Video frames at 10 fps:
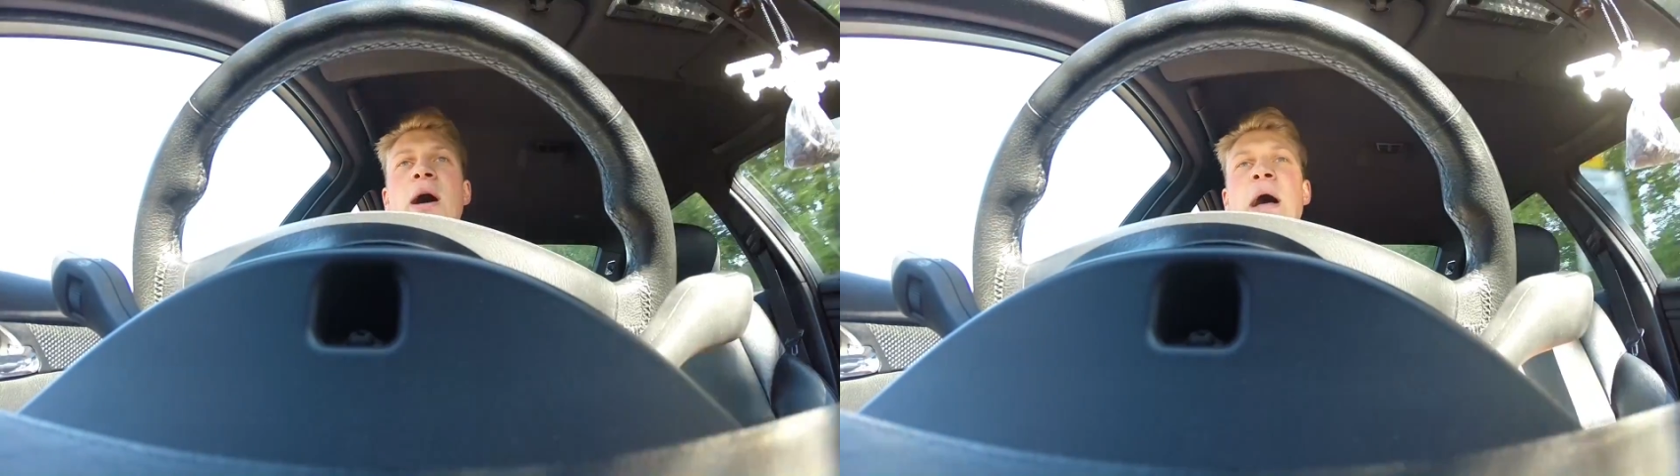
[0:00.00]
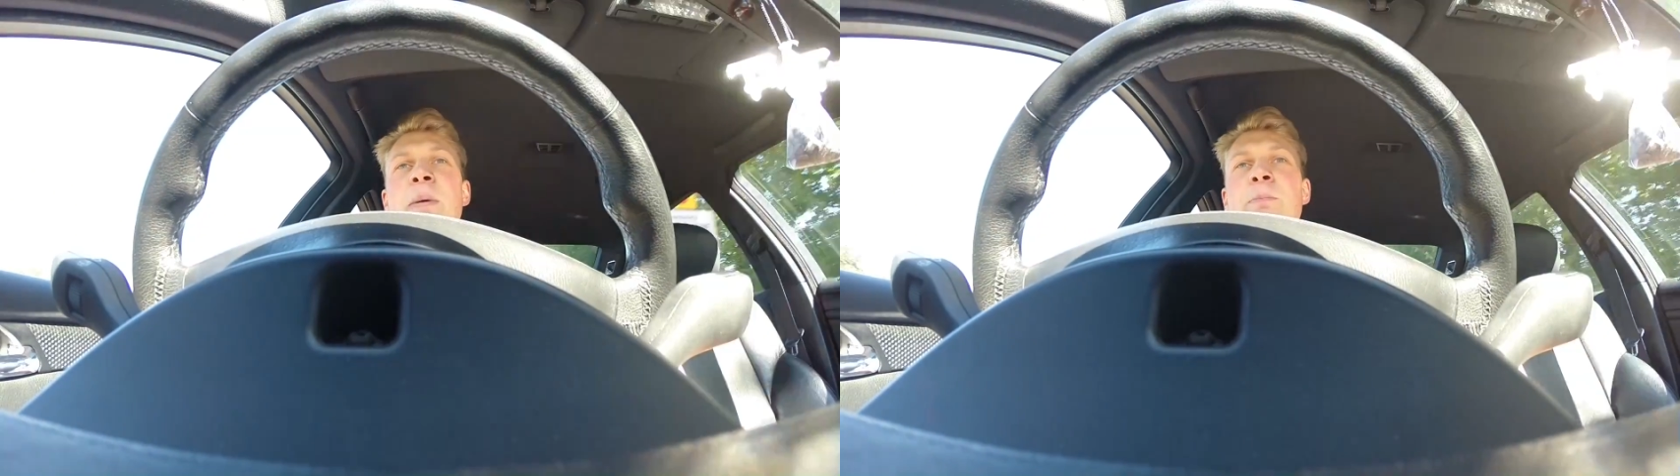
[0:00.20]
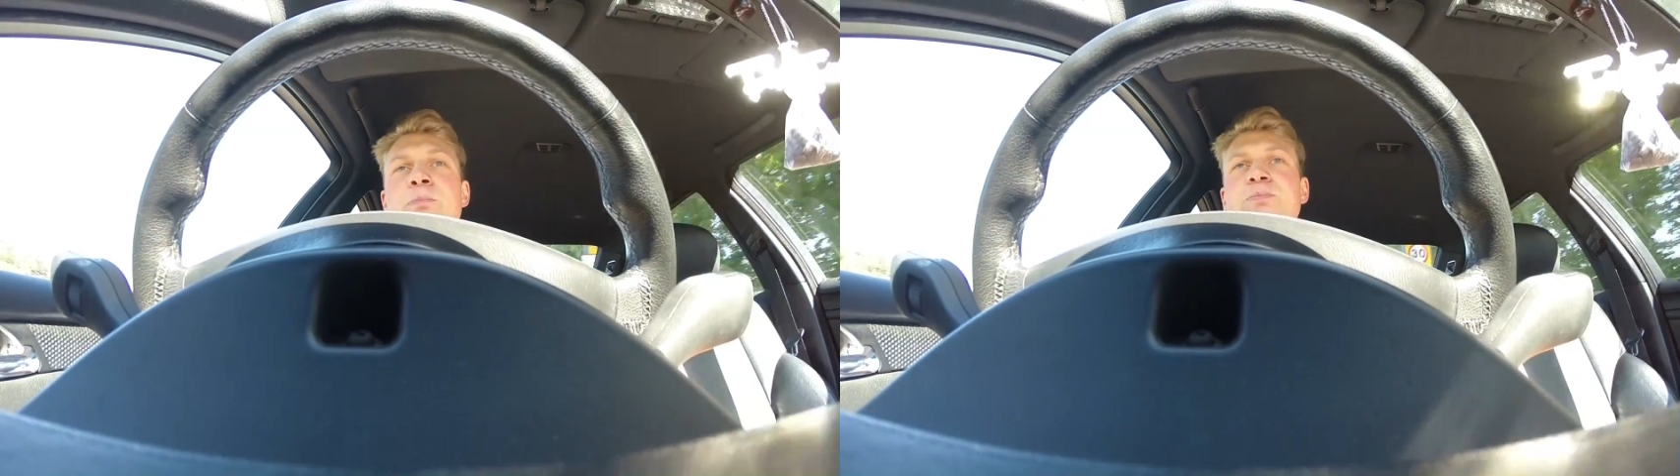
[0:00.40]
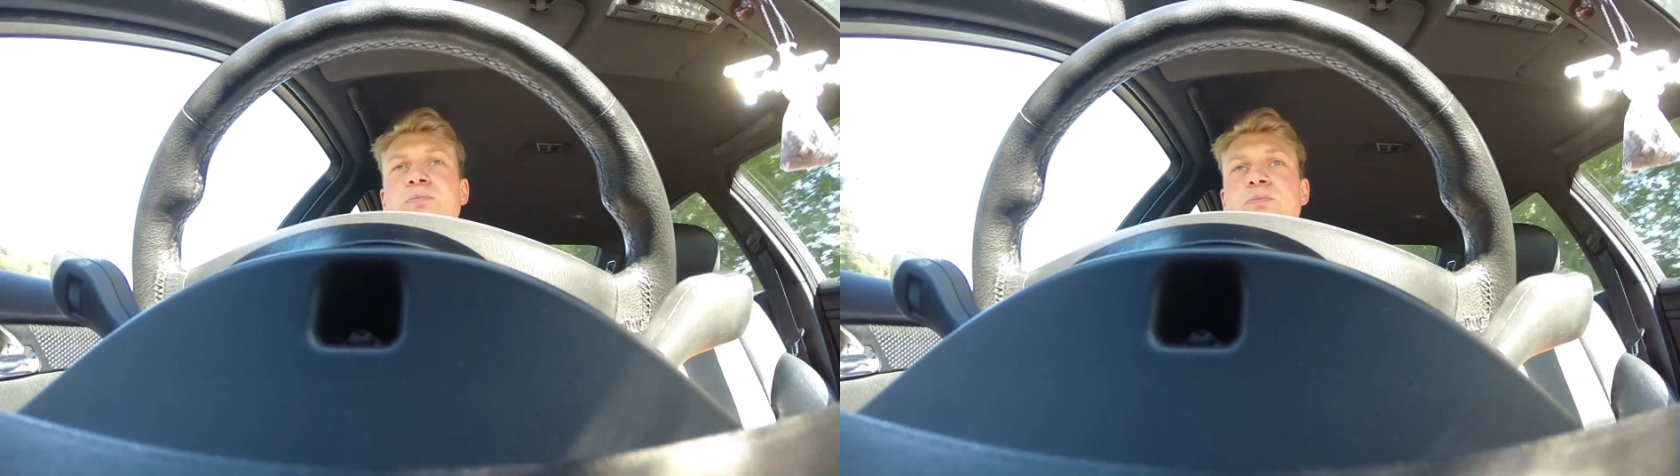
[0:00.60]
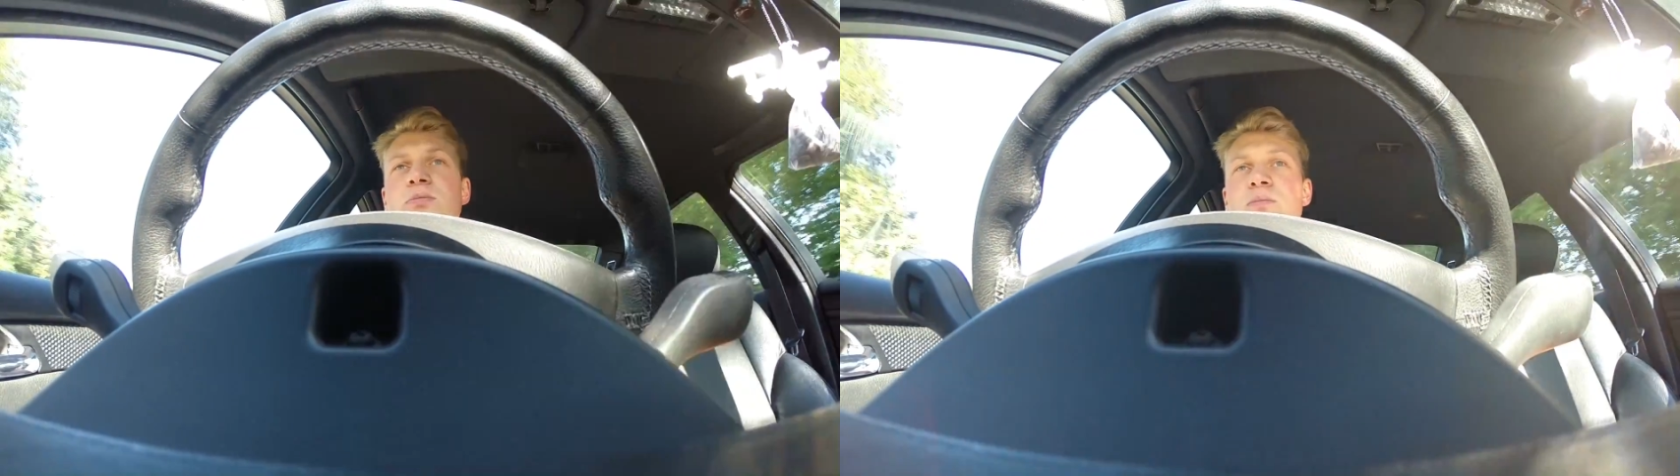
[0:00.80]

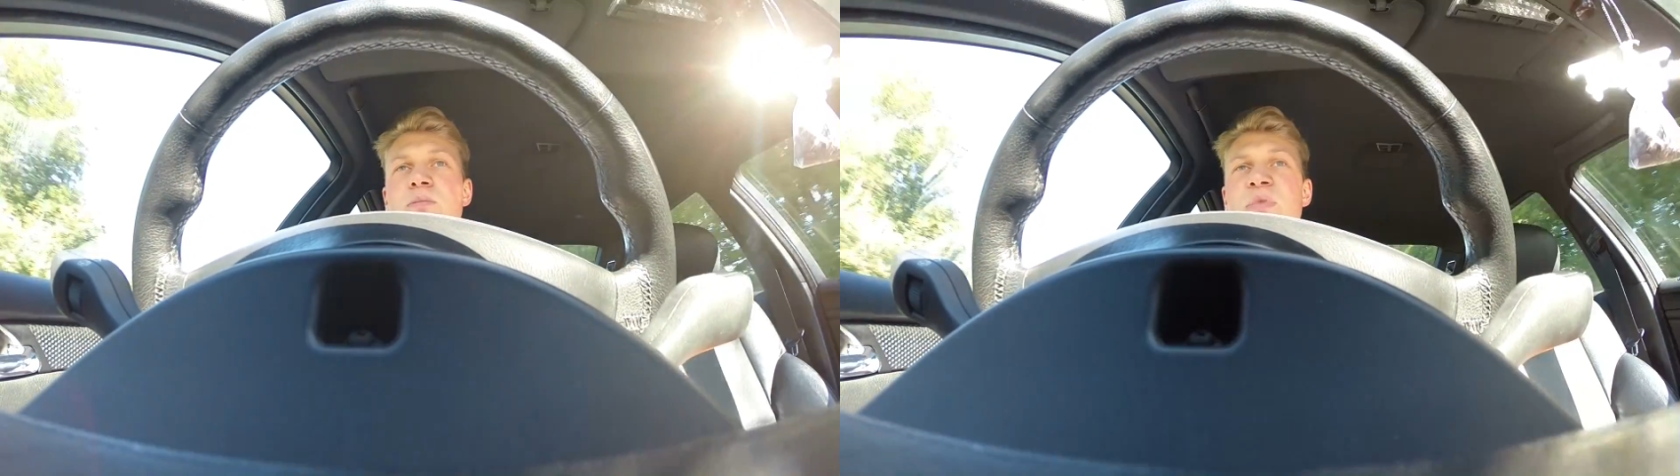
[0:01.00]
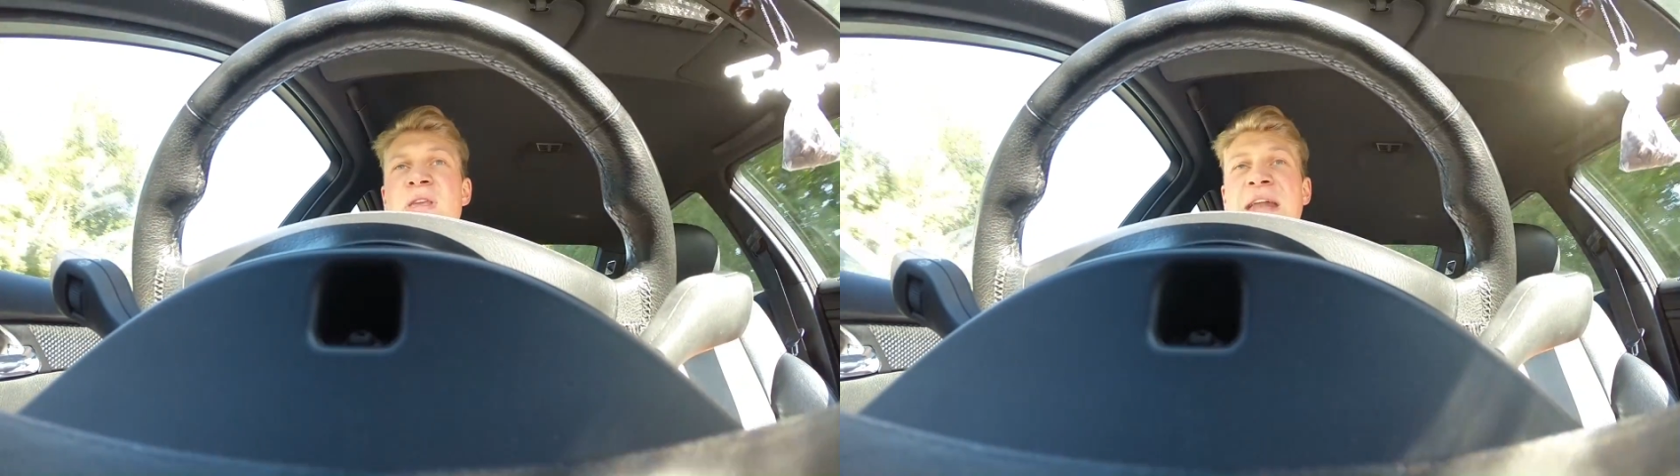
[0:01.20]
Um,